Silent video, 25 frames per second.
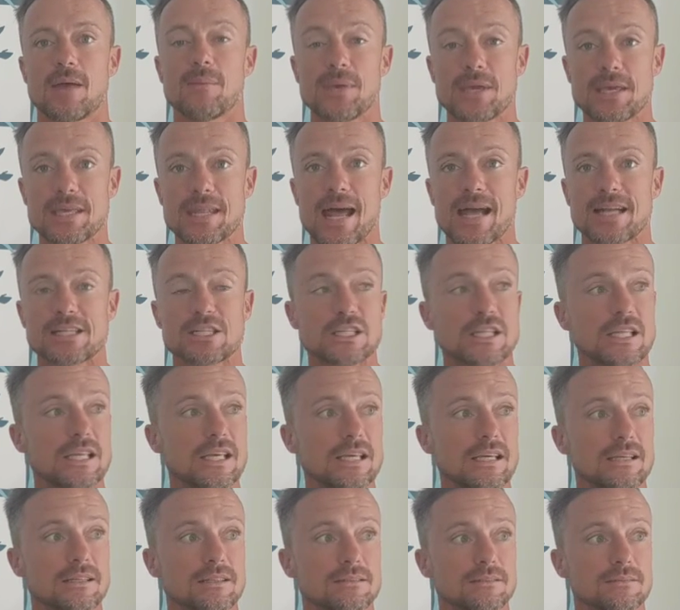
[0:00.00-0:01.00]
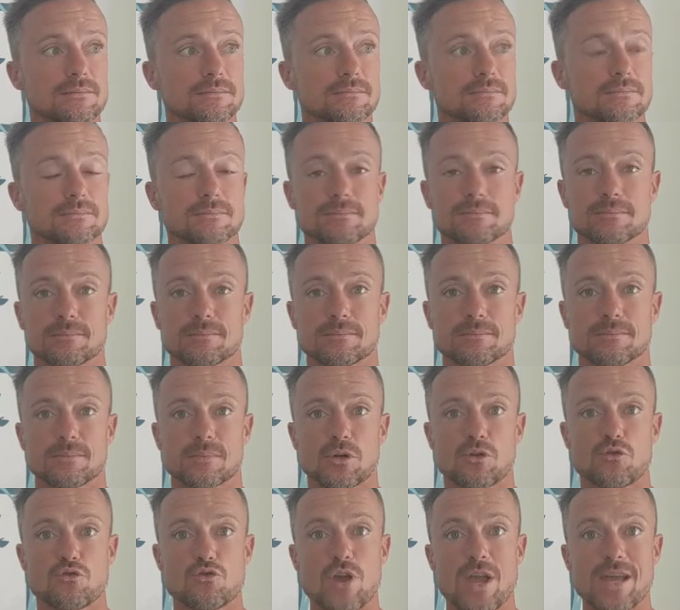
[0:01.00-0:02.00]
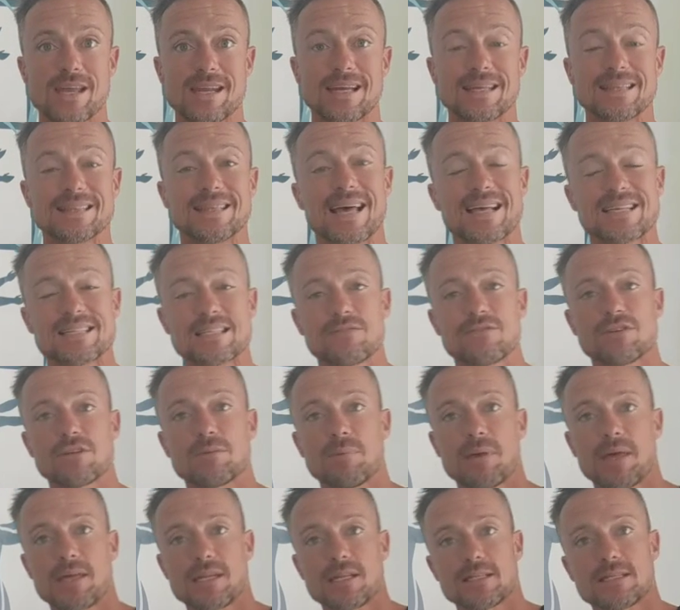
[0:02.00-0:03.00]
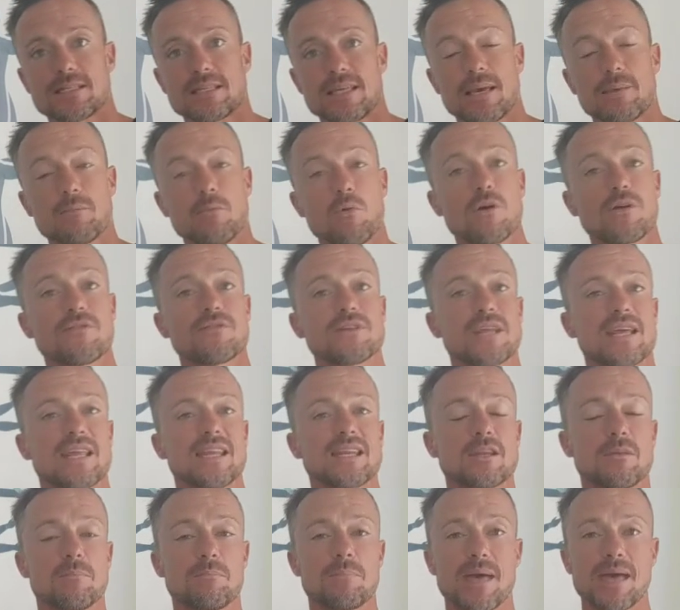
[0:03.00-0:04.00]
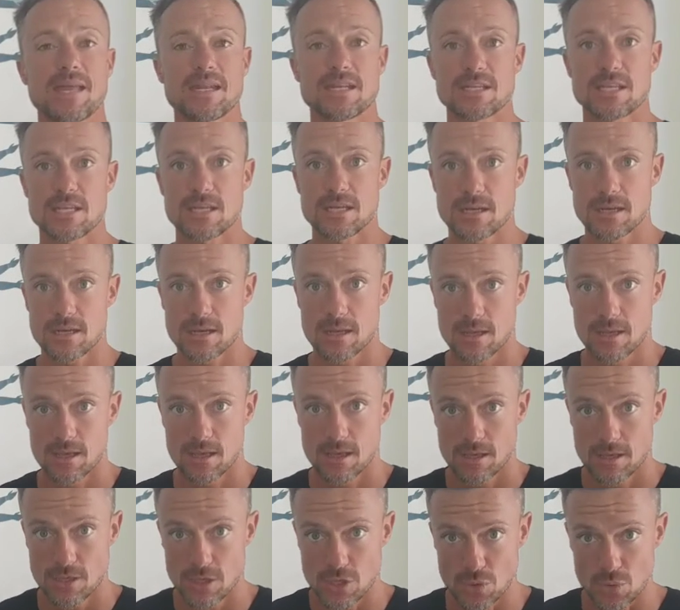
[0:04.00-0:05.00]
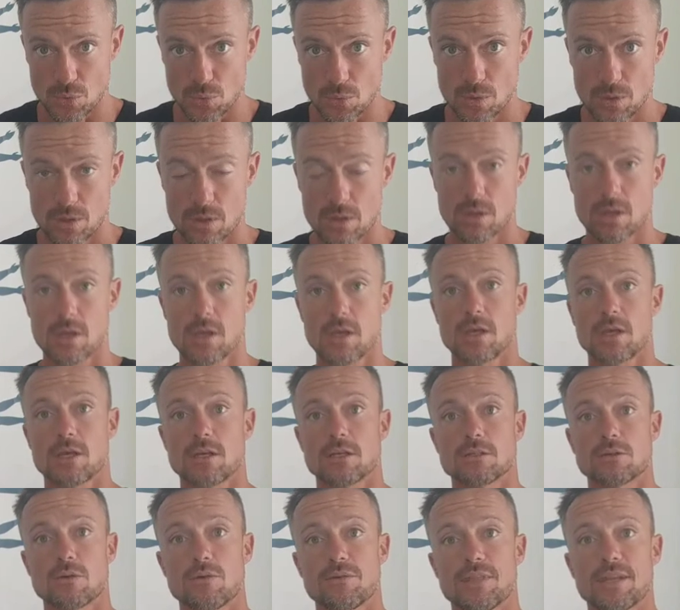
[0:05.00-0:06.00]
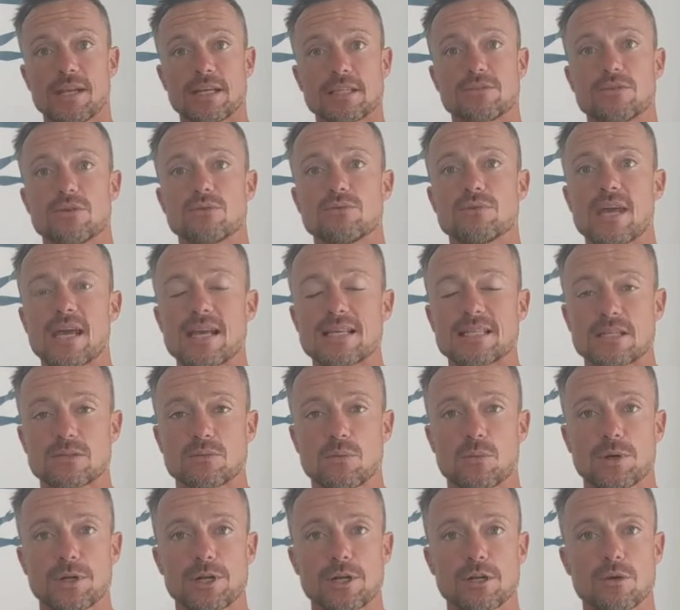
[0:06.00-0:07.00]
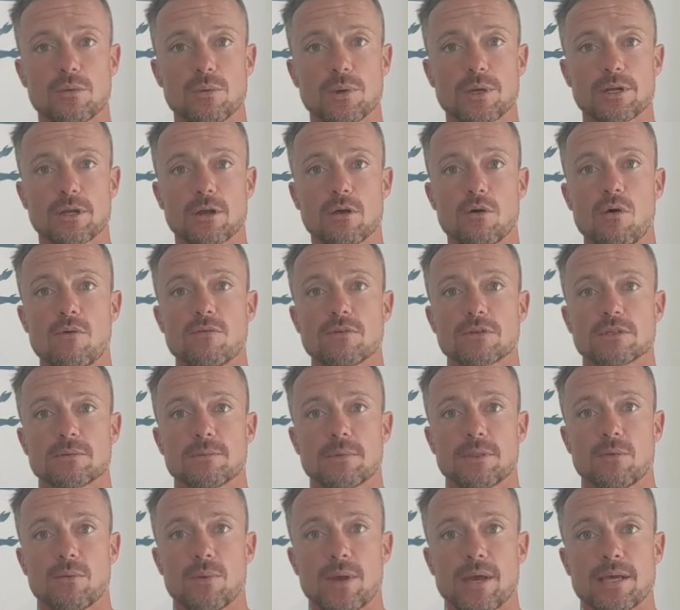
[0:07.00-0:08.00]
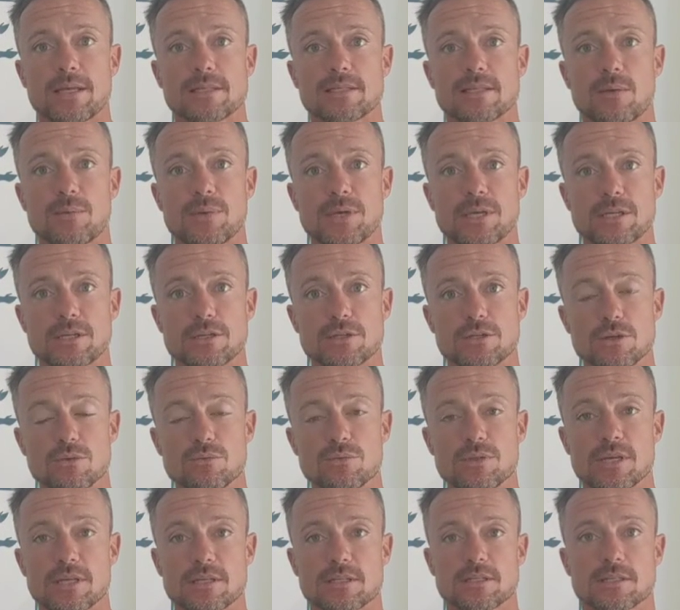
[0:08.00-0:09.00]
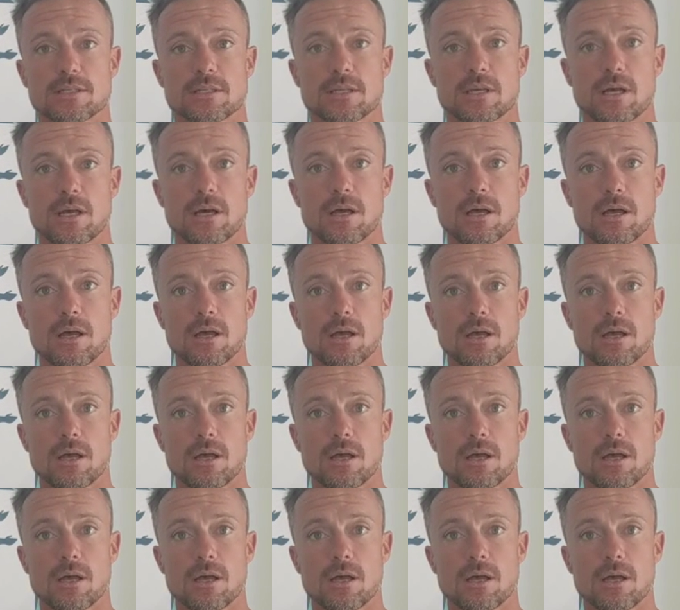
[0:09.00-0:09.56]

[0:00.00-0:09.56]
and we can actually create less of a dependency and more of an independent you. So over the next few days, that's what we're going to do. We're going to go over some of the ways that we can do this